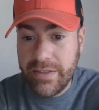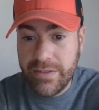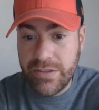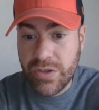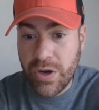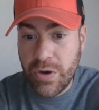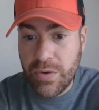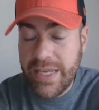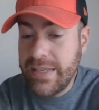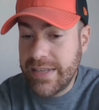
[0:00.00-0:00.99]
So
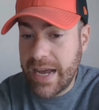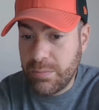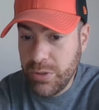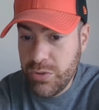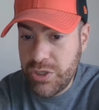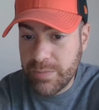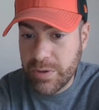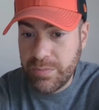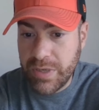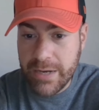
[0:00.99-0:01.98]
he's not a blue
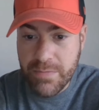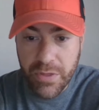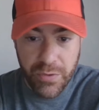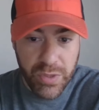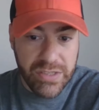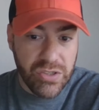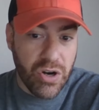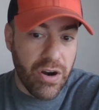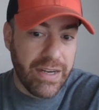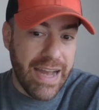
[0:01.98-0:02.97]
chipper, but
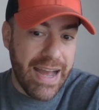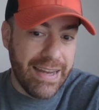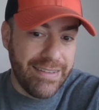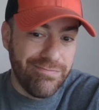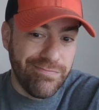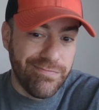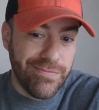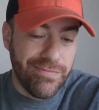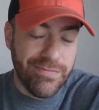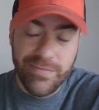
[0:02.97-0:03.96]
three-star, got
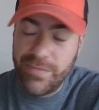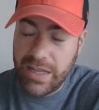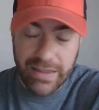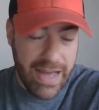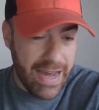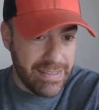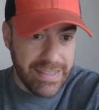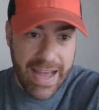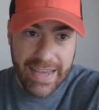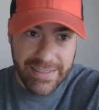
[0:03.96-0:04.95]
a lot of
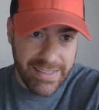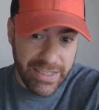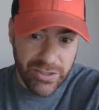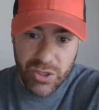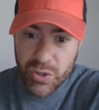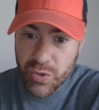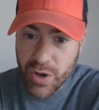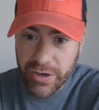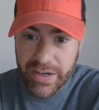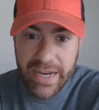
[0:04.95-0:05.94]
size, 6'2",
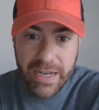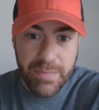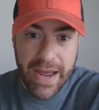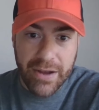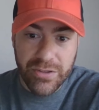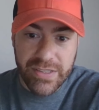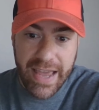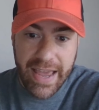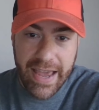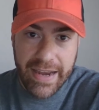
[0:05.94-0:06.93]
180 pounds,
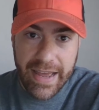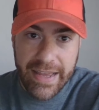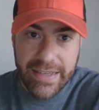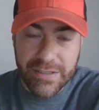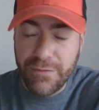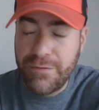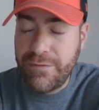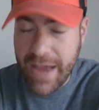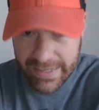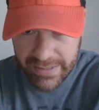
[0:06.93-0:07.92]
and is
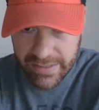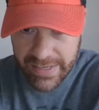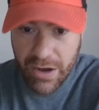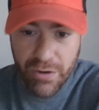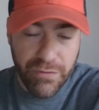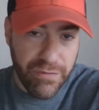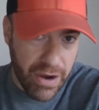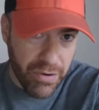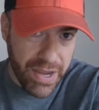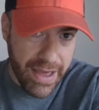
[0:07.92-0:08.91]
fast as hell,
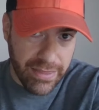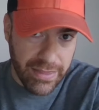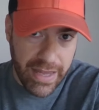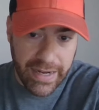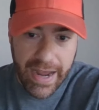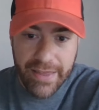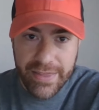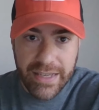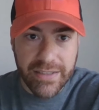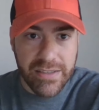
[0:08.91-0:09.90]
very athletic. I
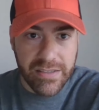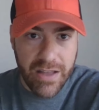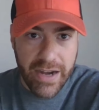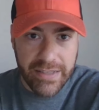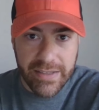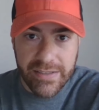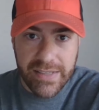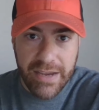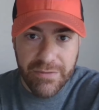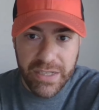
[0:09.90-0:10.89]
think could slot into
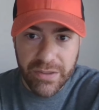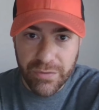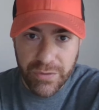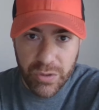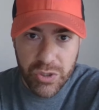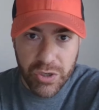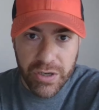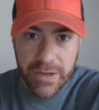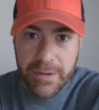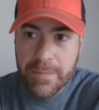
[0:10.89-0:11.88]
safety in the
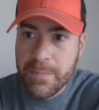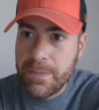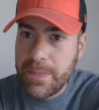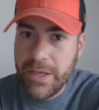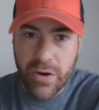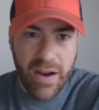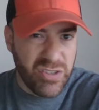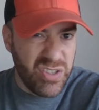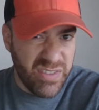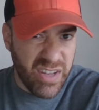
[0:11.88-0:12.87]
future, you know, after
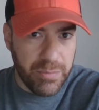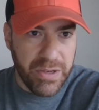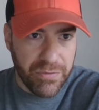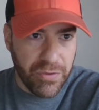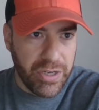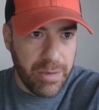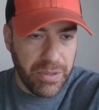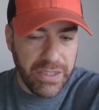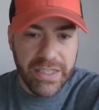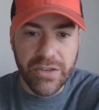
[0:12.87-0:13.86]
developing for a
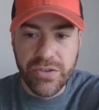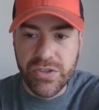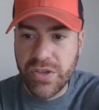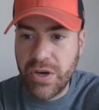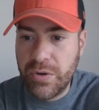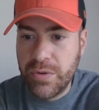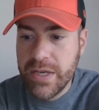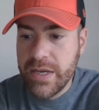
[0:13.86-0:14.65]
couple of years. So